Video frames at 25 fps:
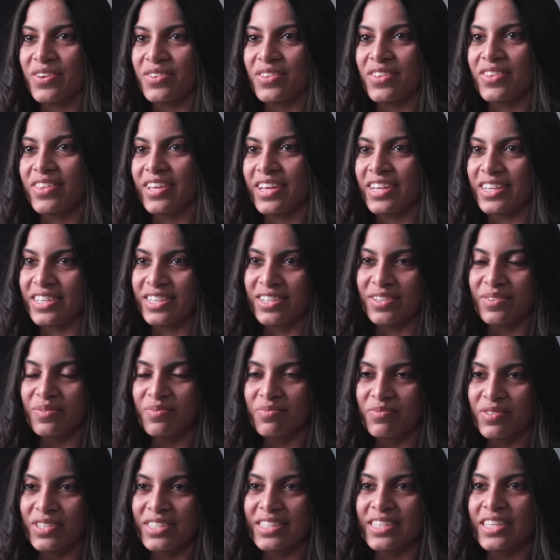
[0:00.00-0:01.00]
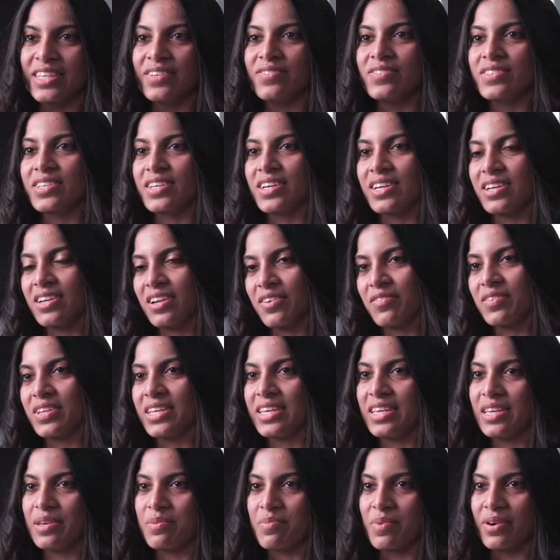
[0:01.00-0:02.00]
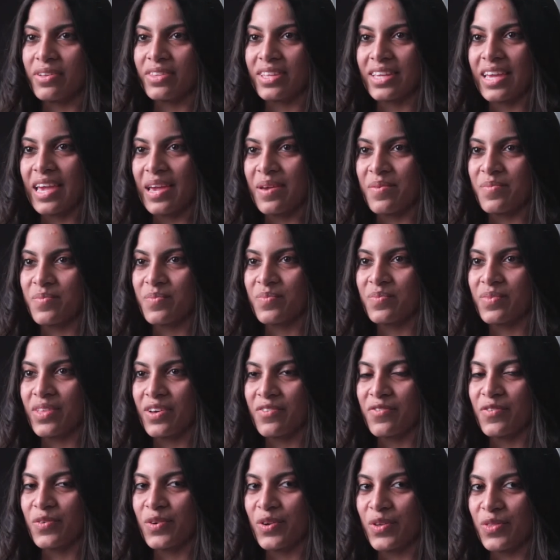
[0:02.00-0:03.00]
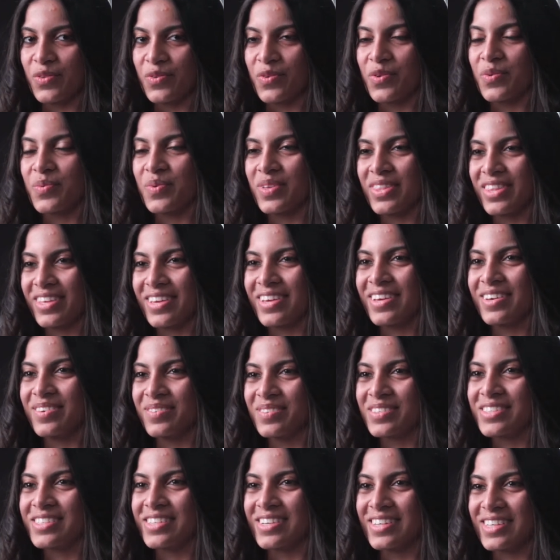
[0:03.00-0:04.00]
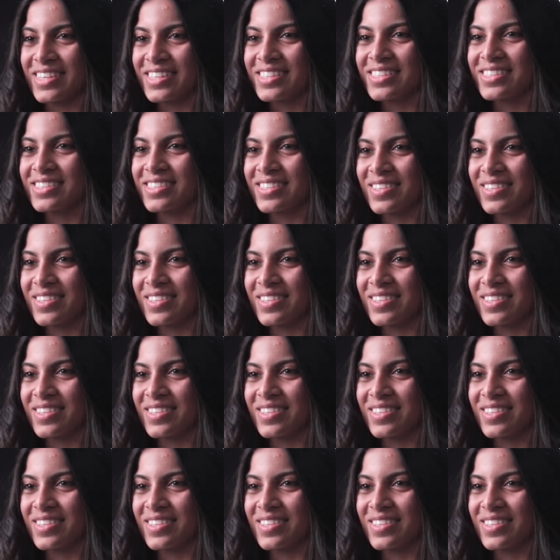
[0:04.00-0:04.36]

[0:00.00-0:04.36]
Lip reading: that they'd received a lovely email that followed through with it. It was nice.